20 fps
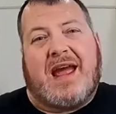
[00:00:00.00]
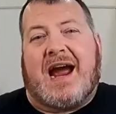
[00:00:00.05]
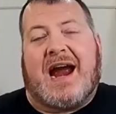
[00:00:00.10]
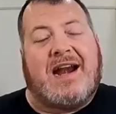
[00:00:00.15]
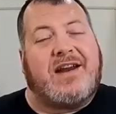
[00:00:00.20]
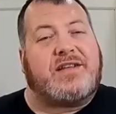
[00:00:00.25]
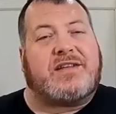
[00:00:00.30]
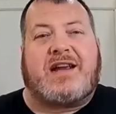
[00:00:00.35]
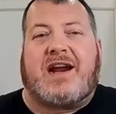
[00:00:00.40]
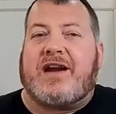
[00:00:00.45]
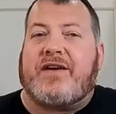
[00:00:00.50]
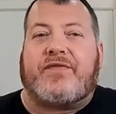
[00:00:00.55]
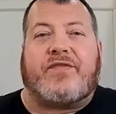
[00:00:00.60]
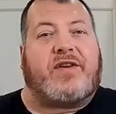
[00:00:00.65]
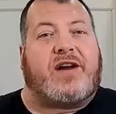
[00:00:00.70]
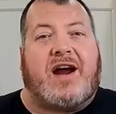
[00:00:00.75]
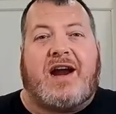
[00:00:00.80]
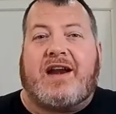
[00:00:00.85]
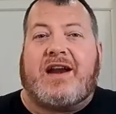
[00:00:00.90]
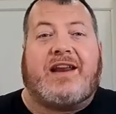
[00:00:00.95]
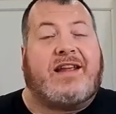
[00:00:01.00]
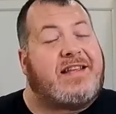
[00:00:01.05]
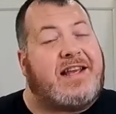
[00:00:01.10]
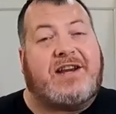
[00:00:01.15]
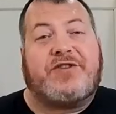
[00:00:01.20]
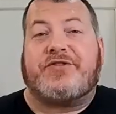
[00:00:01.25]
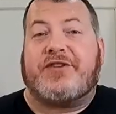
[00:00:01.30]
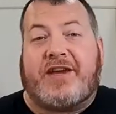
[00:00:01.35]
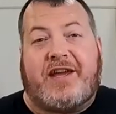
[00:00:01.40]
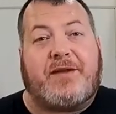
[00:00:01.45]
I just kind of forgot it. It's
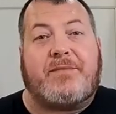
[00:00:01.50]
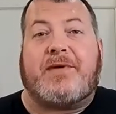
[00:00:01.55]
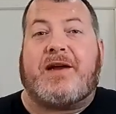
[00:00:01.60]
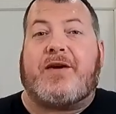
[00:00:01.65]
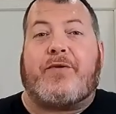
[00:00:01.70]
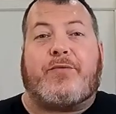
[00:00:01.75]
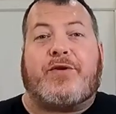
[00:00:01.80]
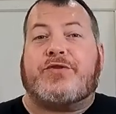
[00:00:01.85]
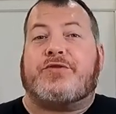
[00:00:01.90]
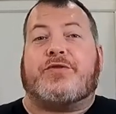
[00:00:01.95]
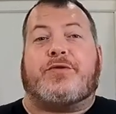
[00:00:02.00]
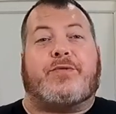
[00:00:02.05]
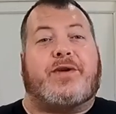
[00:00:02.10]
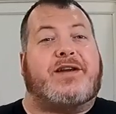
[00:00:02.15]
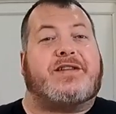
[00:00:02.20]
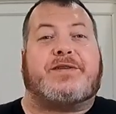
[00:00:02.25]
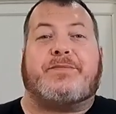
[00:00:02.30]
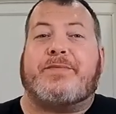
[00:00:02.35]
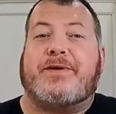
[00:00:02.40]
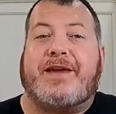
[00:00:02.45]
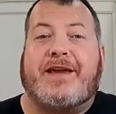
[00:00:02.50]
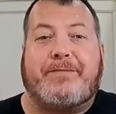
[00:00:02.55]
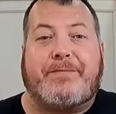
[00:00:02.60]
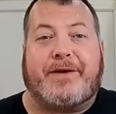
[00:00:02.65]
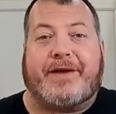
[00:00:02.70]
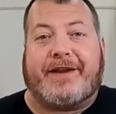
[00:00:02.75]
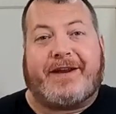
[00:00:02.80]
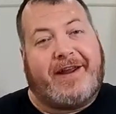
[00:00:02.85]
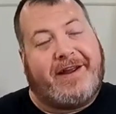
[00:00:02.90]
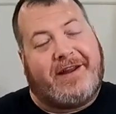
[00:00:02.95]
actually in my original recipe,
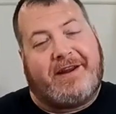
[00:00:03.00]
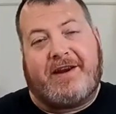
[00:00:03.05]
but,